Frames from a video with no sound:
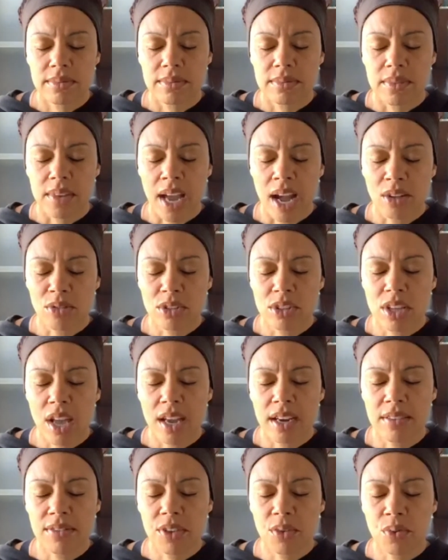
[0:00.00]

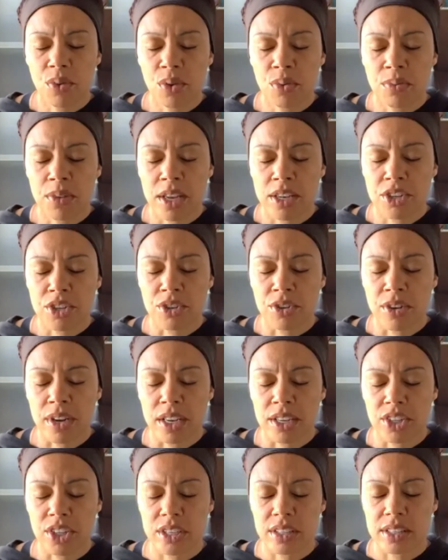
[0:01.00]
Outside of the room that you're
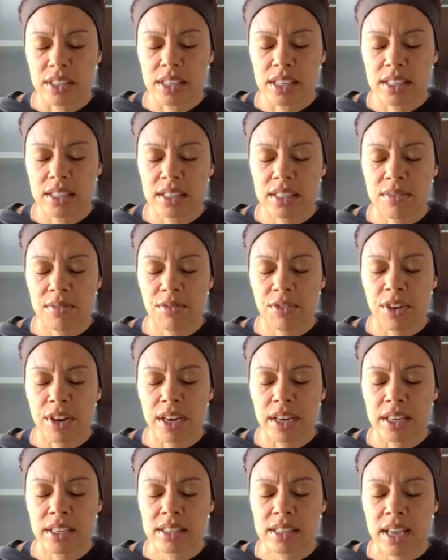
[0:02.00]
in, just listen for
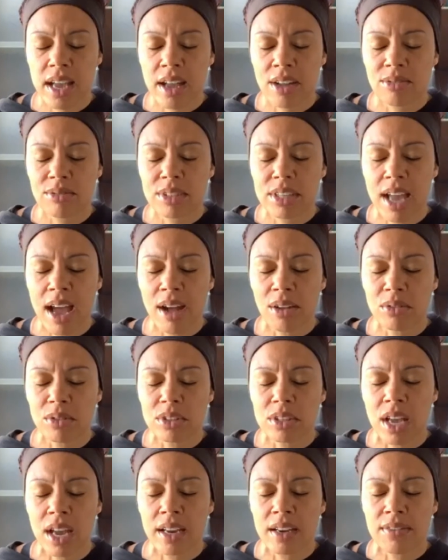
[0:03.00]
any sounds
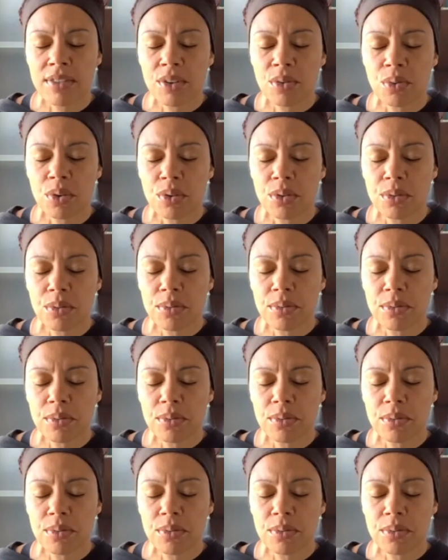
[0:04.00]
outside of the room.